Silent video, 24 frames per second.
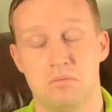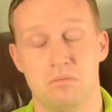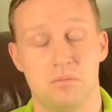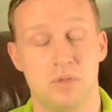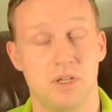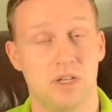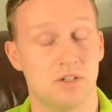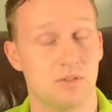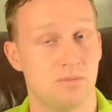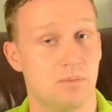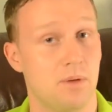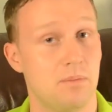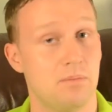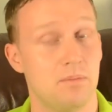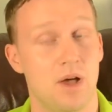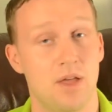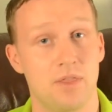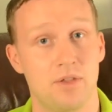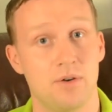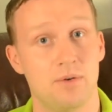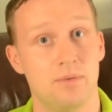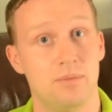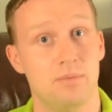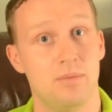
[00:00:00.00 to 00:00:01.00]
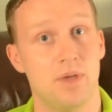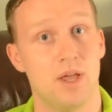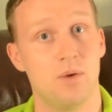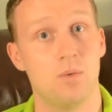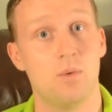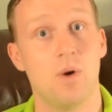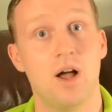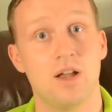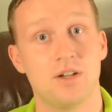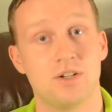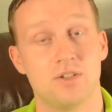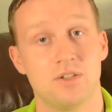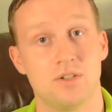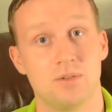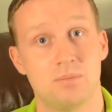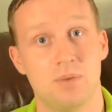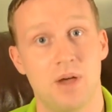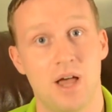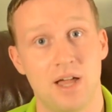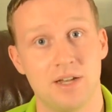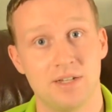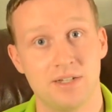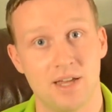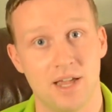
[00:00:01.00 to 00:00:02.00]
because my mother may watch this
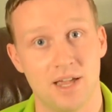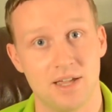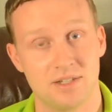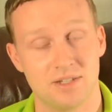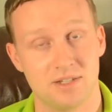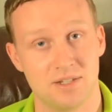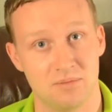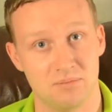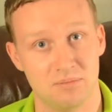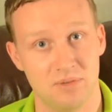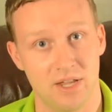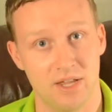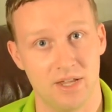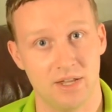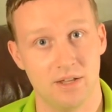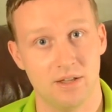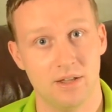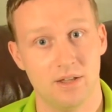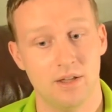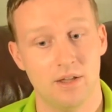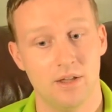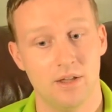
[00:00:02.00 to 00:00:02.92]
podcast someday.